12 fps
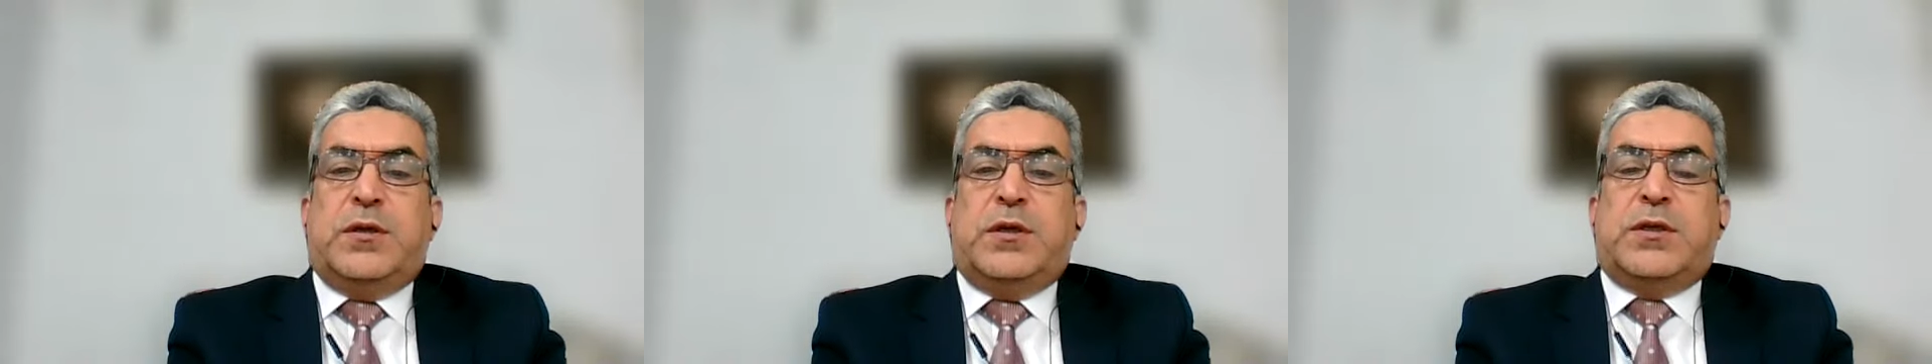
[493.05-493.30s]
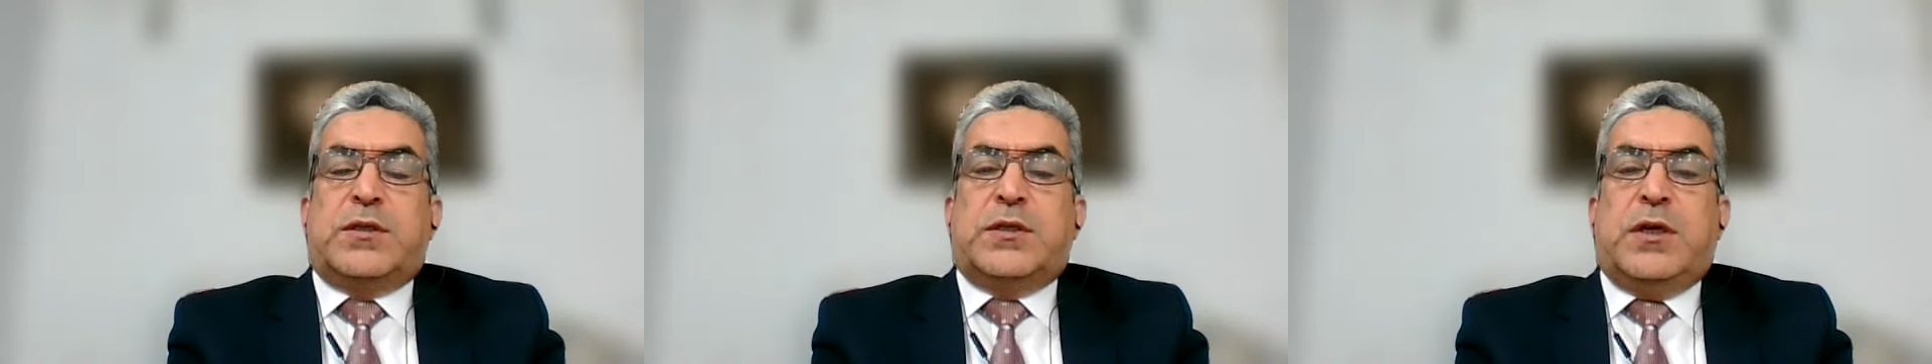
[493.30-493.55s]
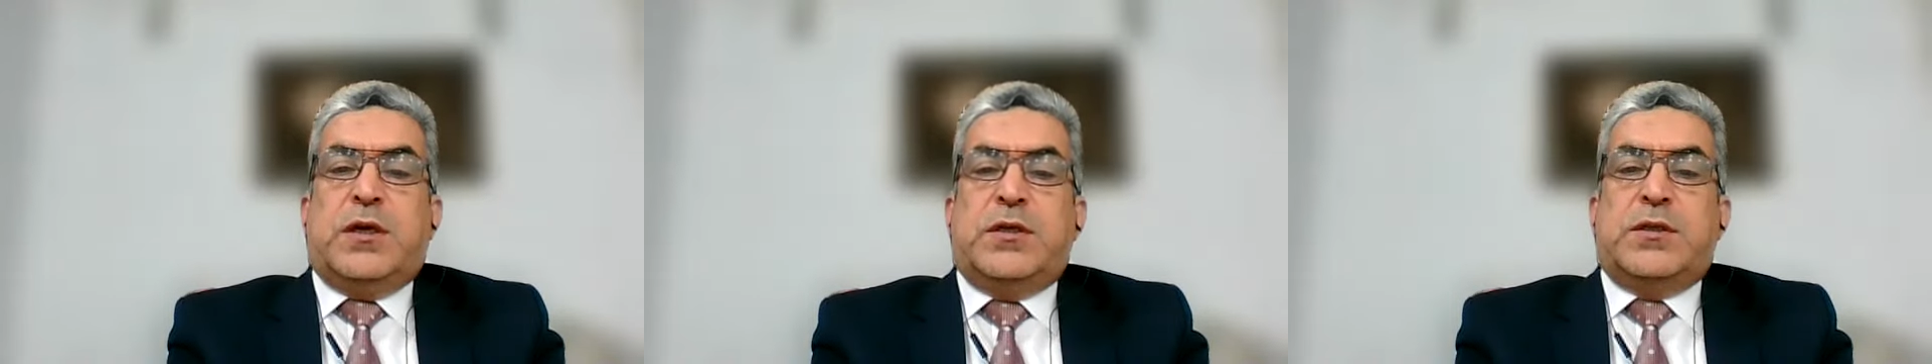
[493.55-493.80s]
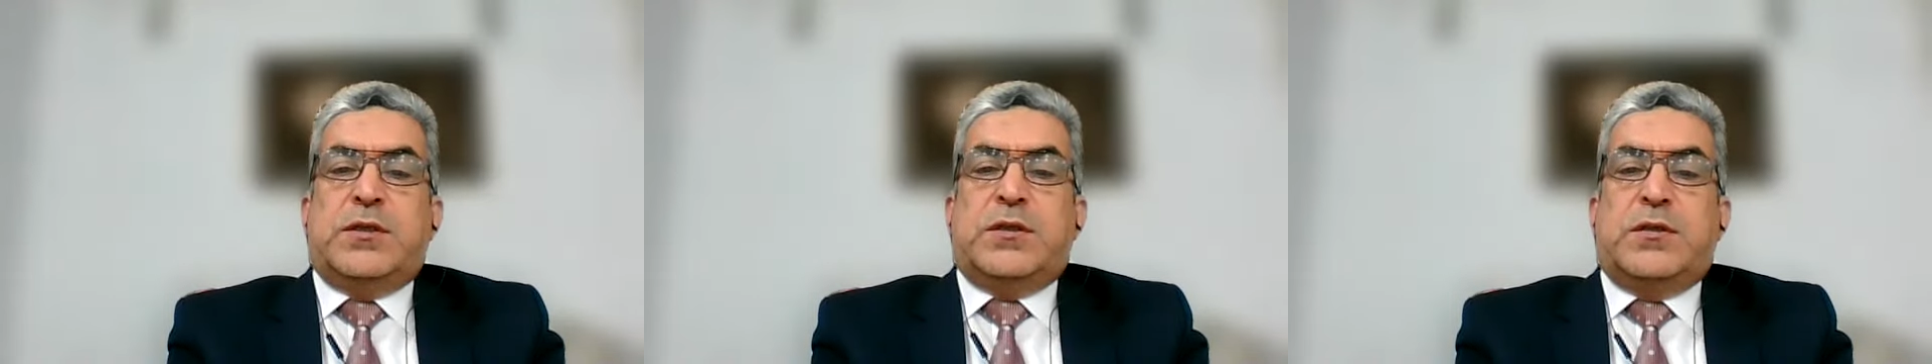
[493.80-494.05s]

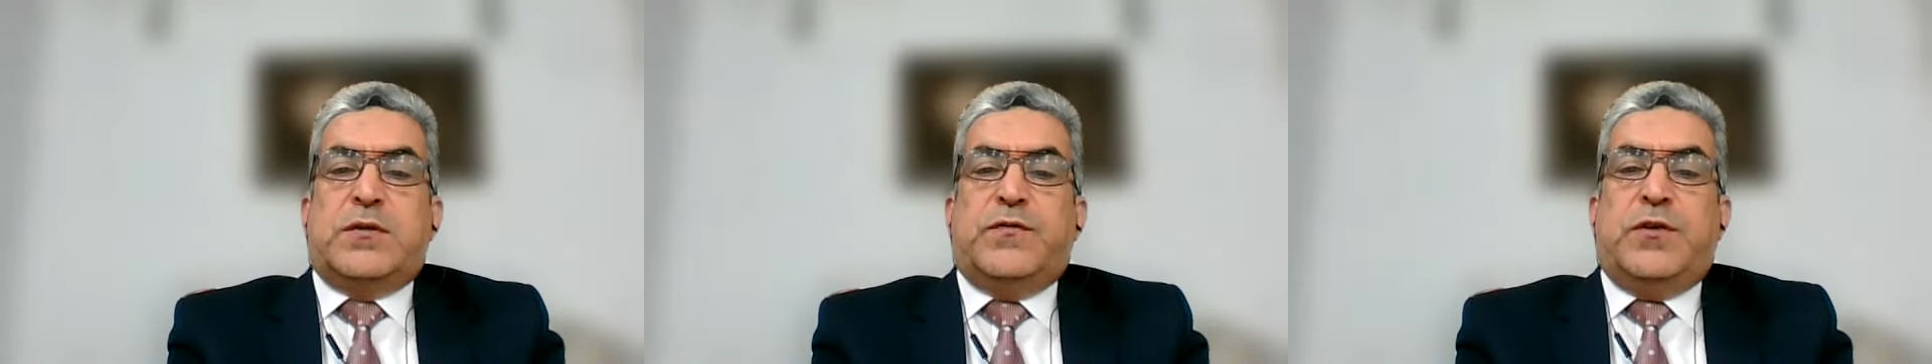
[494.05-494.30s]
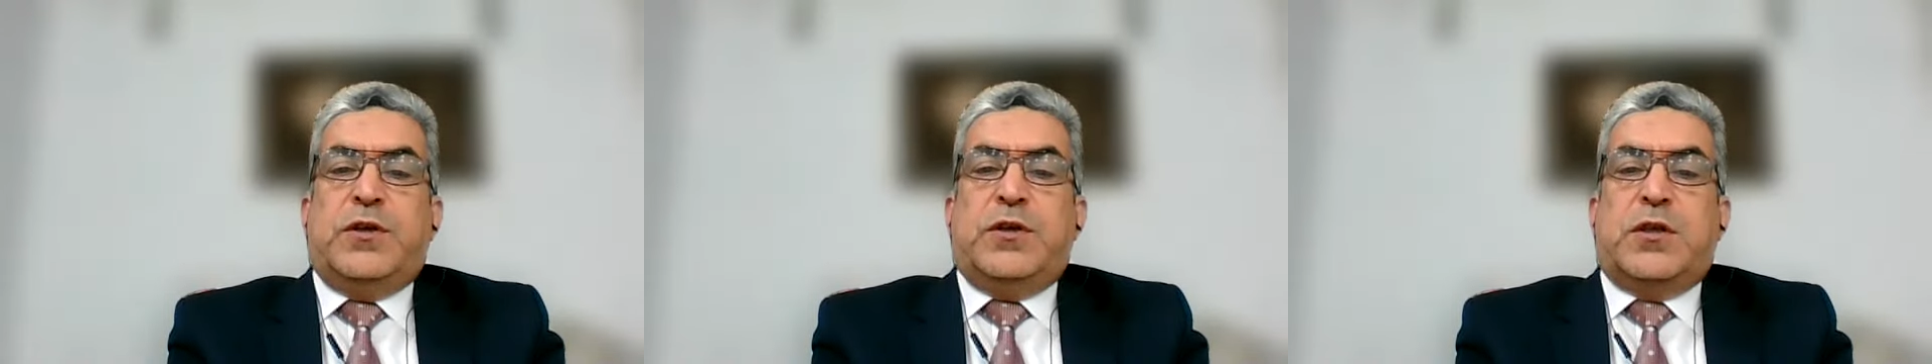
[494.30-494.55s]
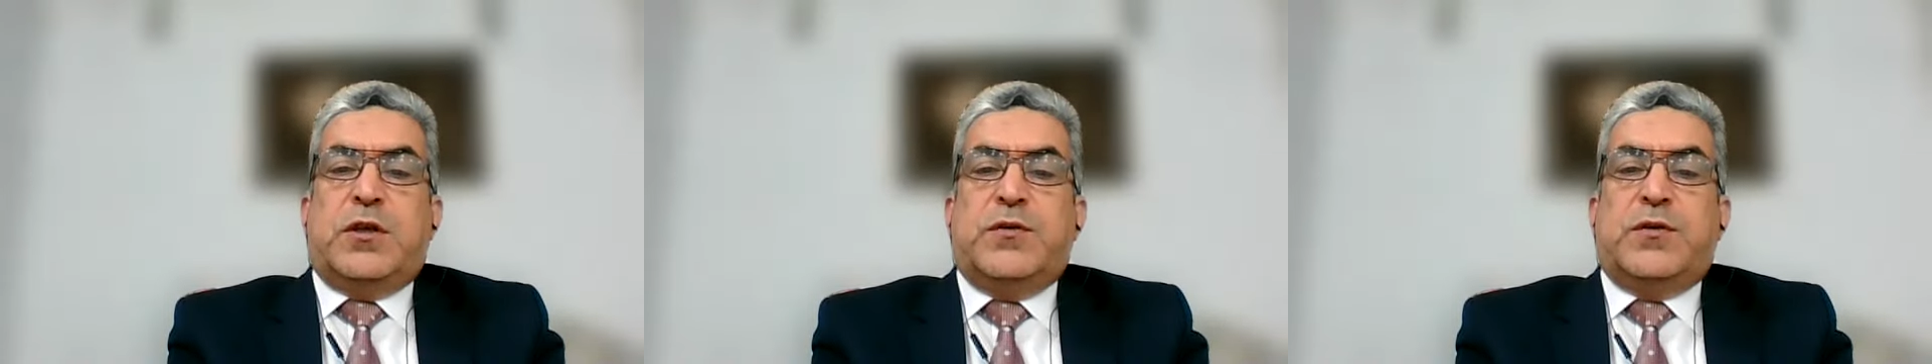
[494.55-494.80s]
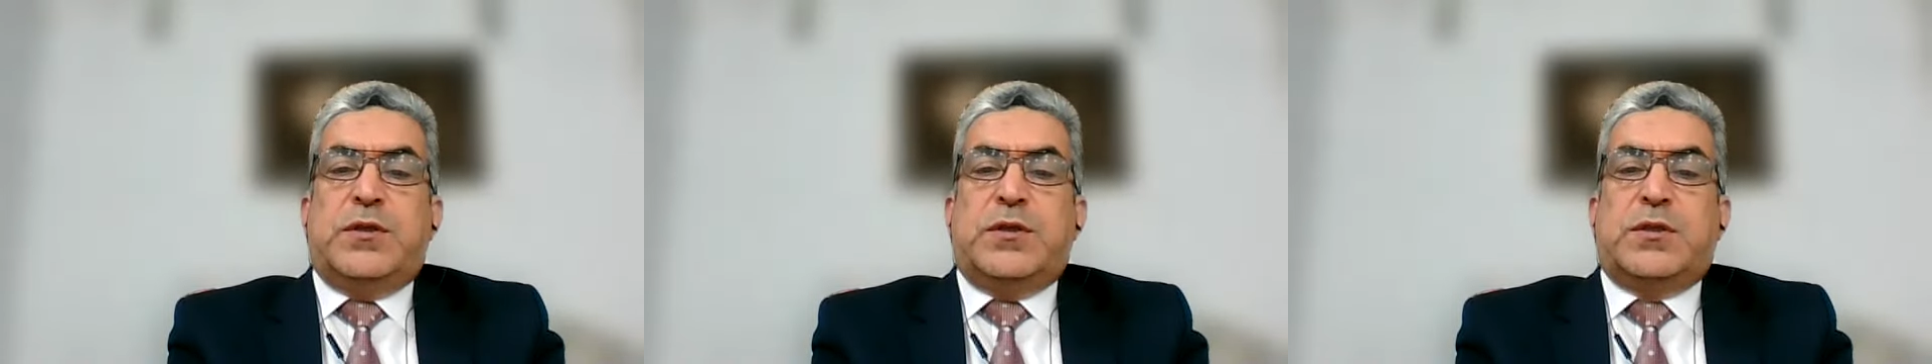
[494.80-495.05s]
excised follicular
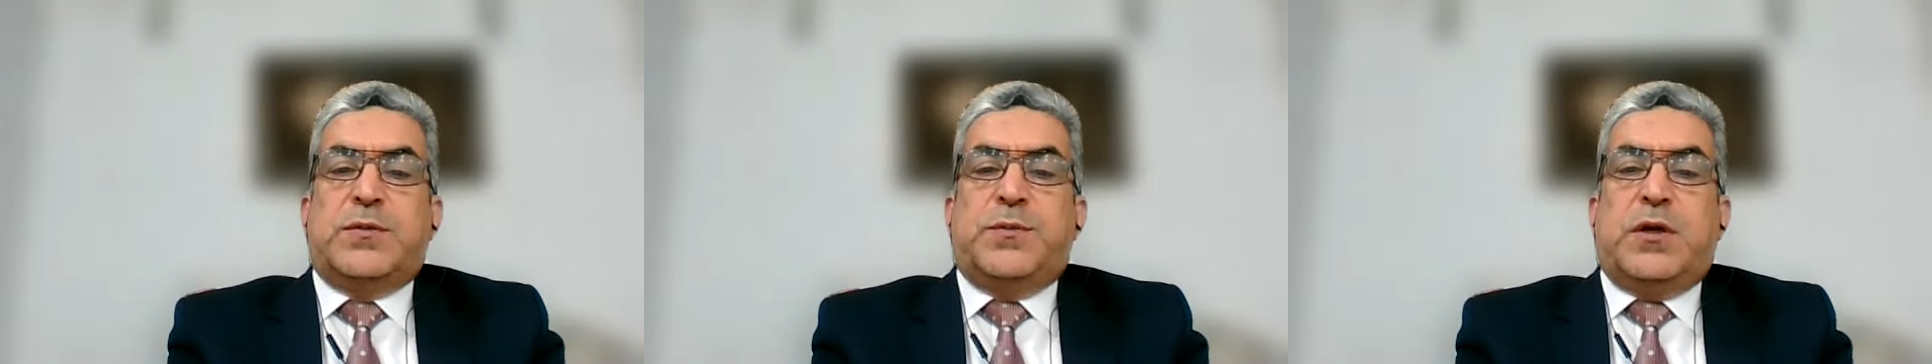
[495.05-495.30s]
units